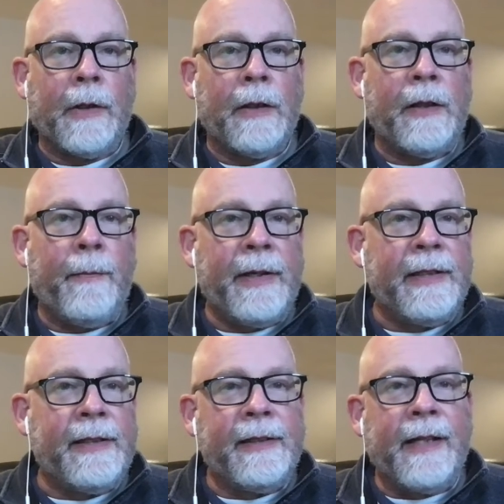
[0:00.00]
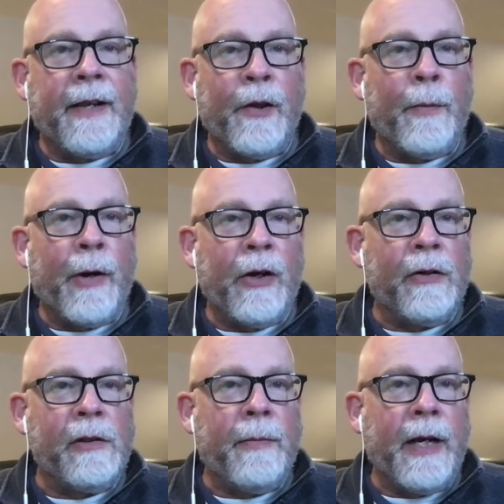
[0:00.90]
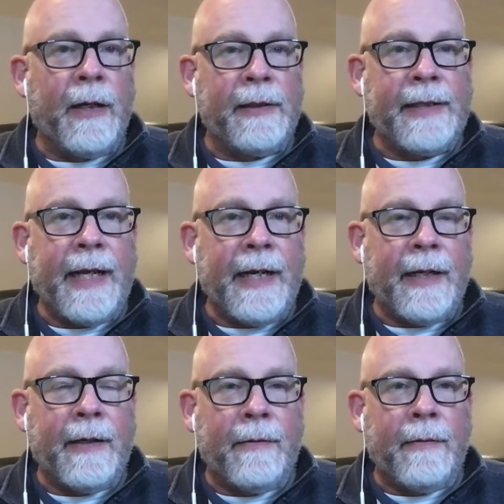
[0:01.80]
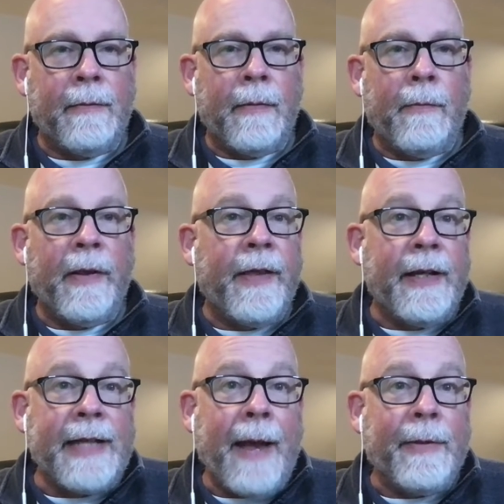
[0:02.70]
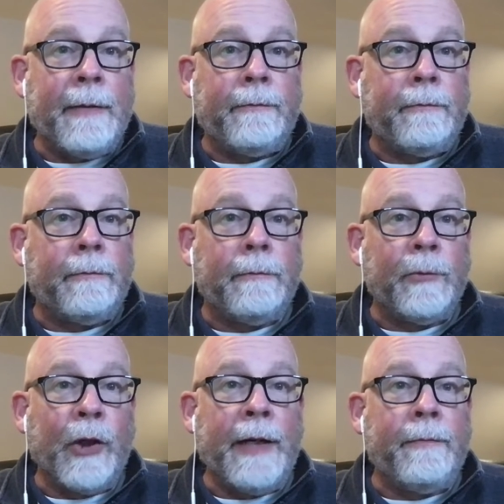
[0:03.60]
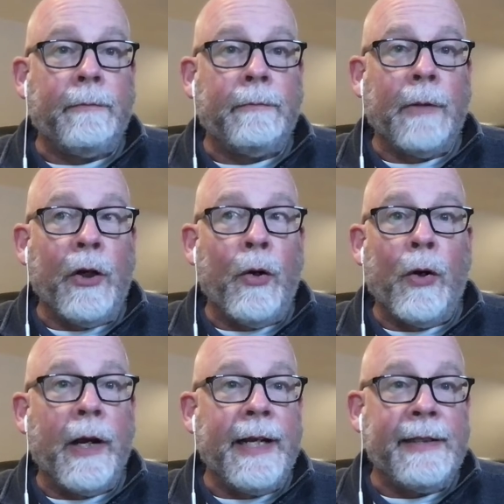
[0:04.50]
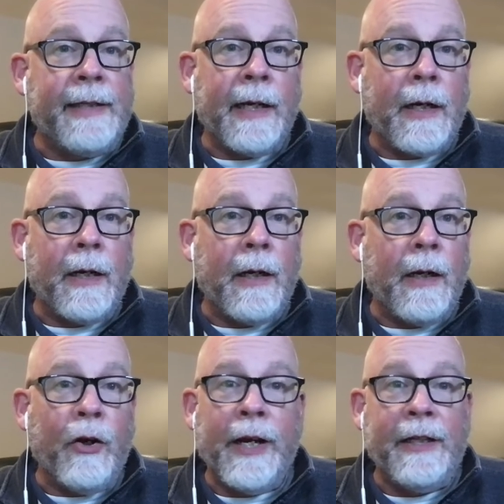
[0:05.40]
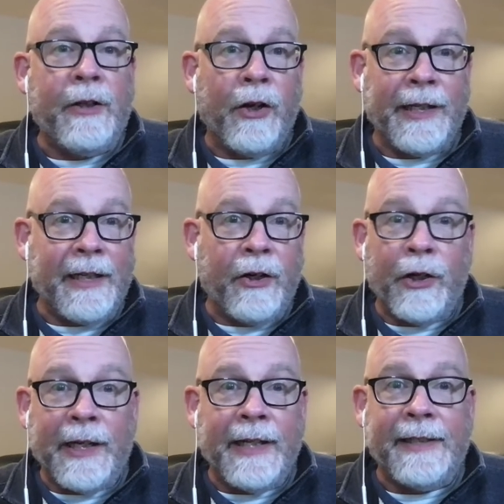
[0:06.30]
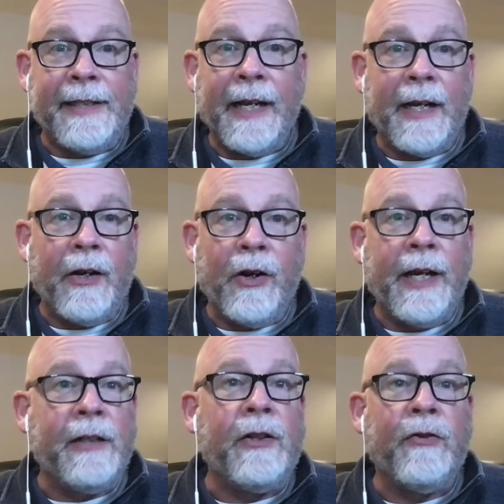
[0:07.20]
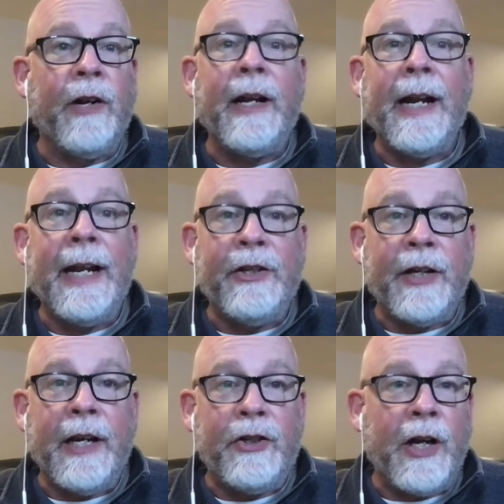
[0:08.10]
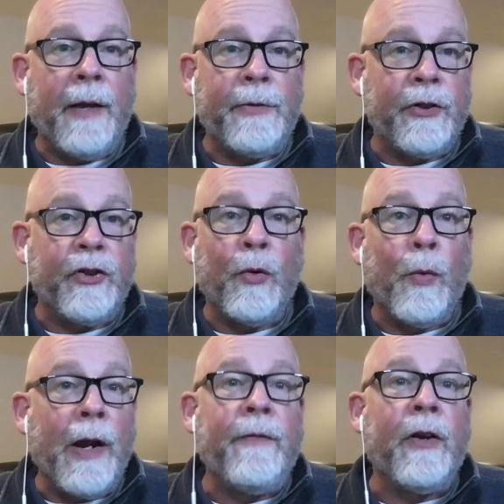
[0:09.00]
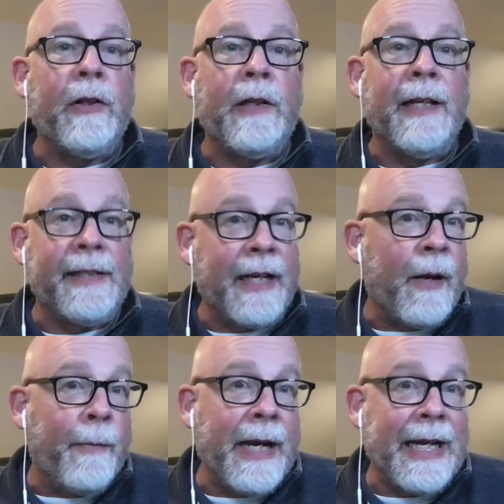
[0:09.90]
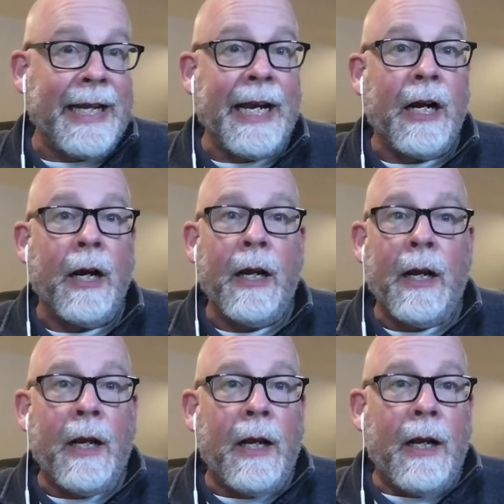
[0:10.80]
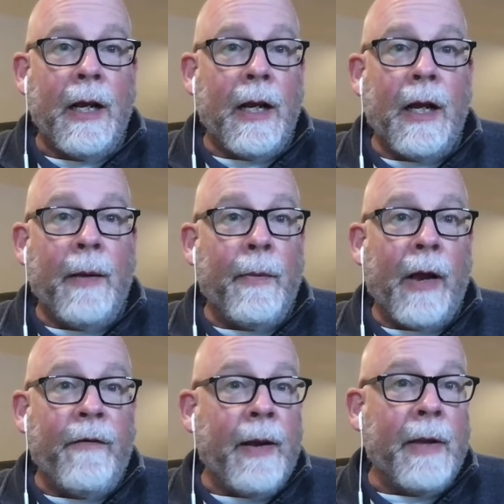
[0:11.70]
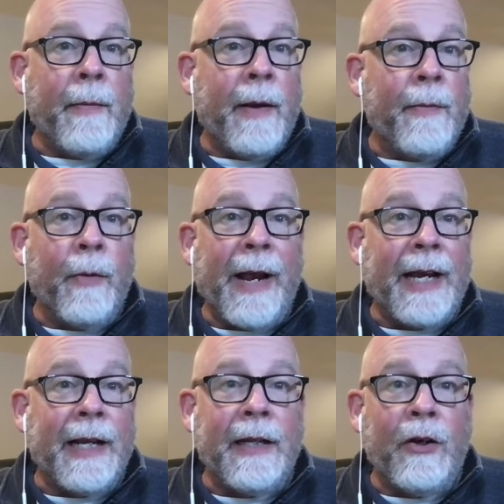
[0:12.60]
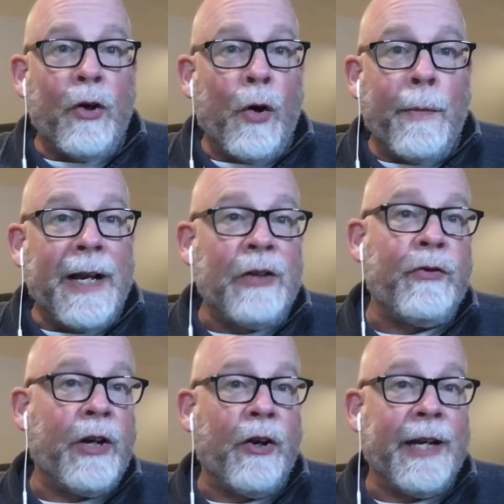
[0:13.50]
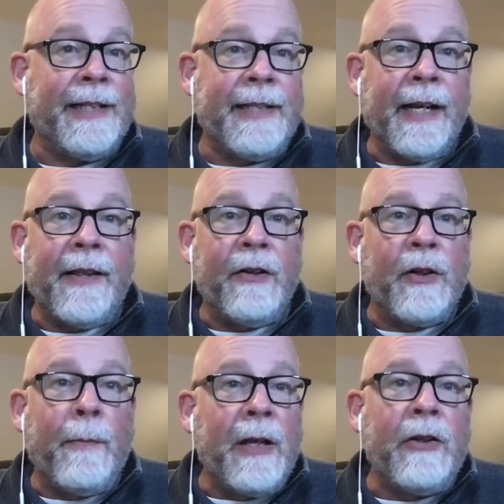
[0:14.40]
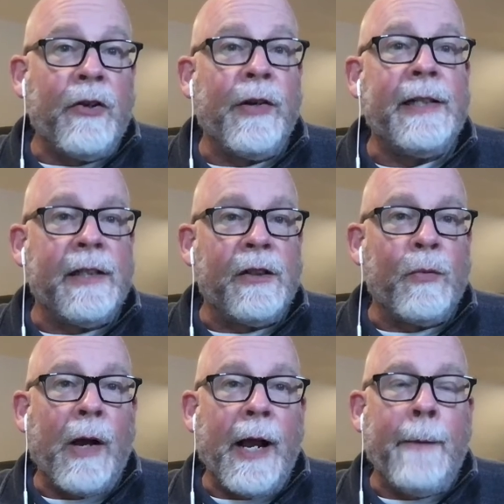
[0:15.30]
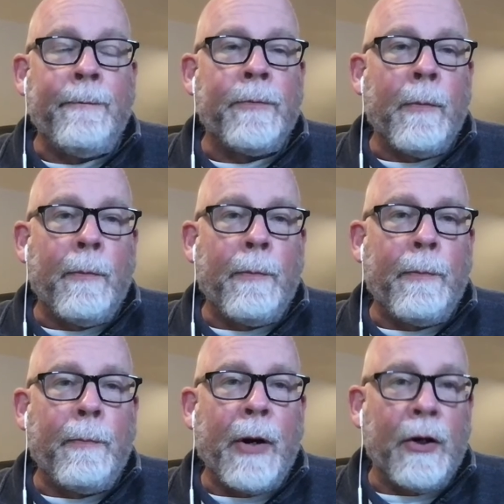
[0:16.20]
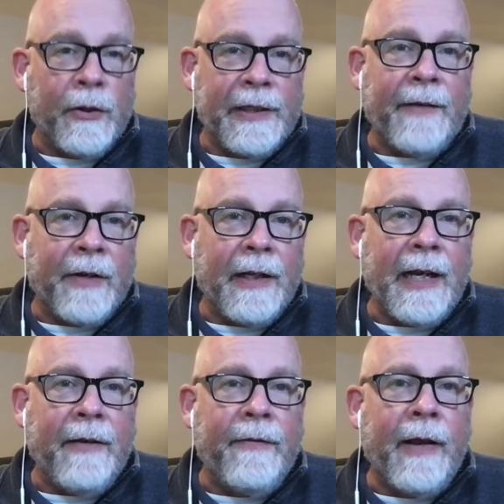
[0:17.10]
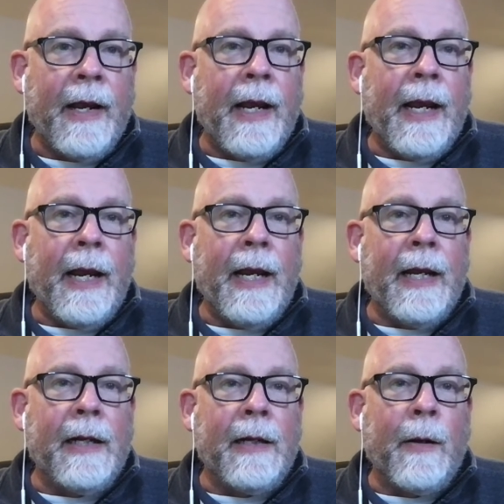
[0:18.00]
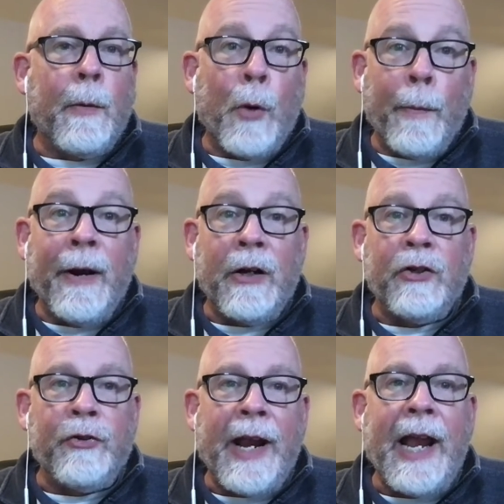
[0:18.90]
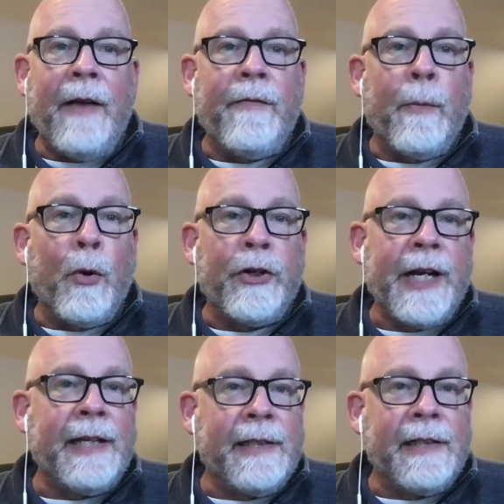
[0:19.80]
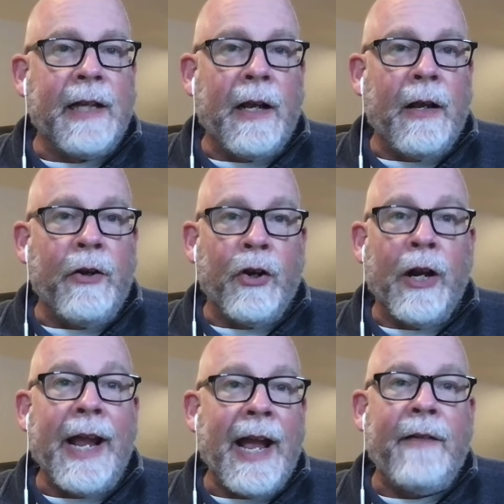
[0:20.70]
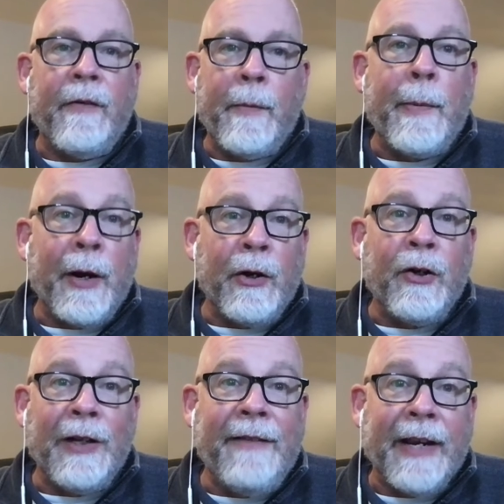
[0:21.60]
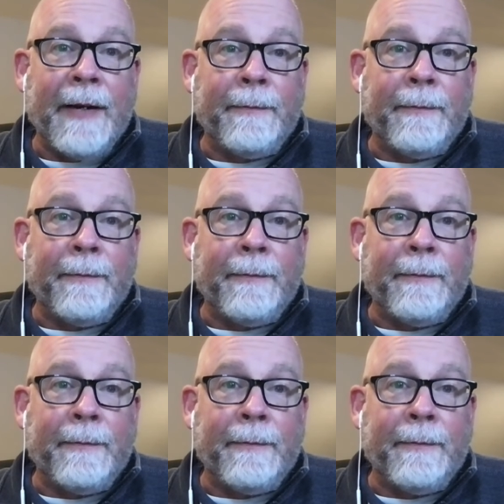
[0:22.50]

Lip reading: Some businesses like their partners to be on site, but things happen, right? You could get sick. Your kids could get sick. Your kids could run out of education options. Your wife could sick of being there. A family member back in your home country could get sick. There's a million reasons why partners have to leave. And the more partners you have, the more chances you're going to have of a partner leaving.